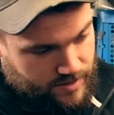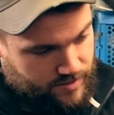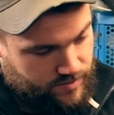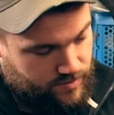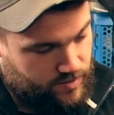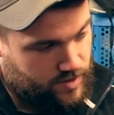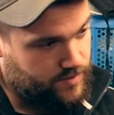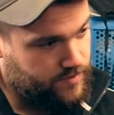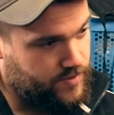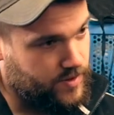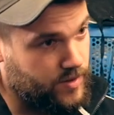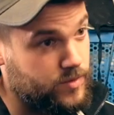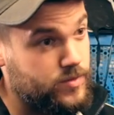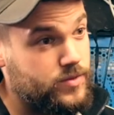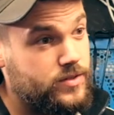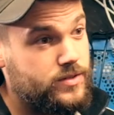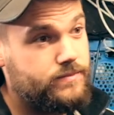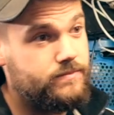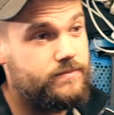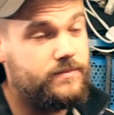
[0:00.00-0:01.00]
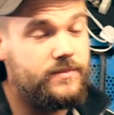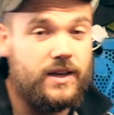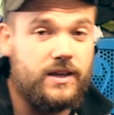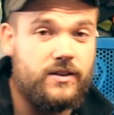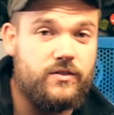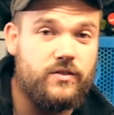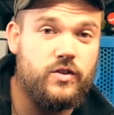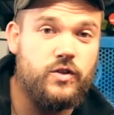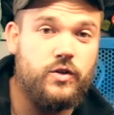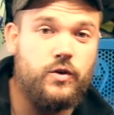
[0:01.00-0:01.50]
Right, folks,
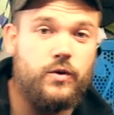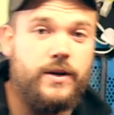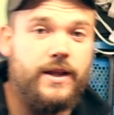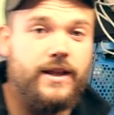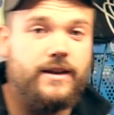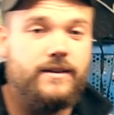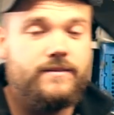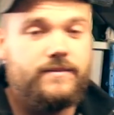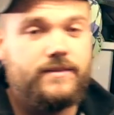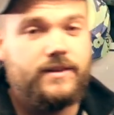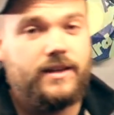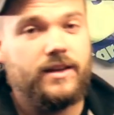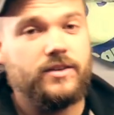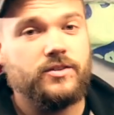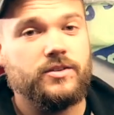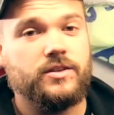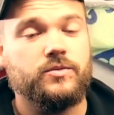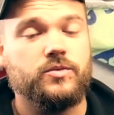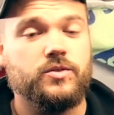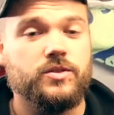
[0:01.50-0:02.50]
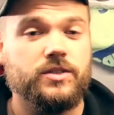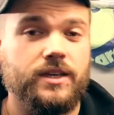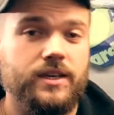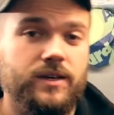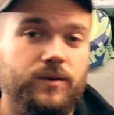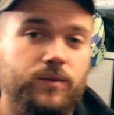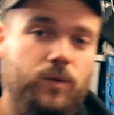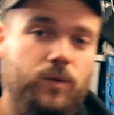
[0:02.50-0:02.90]
thanks for joining, and I shall see you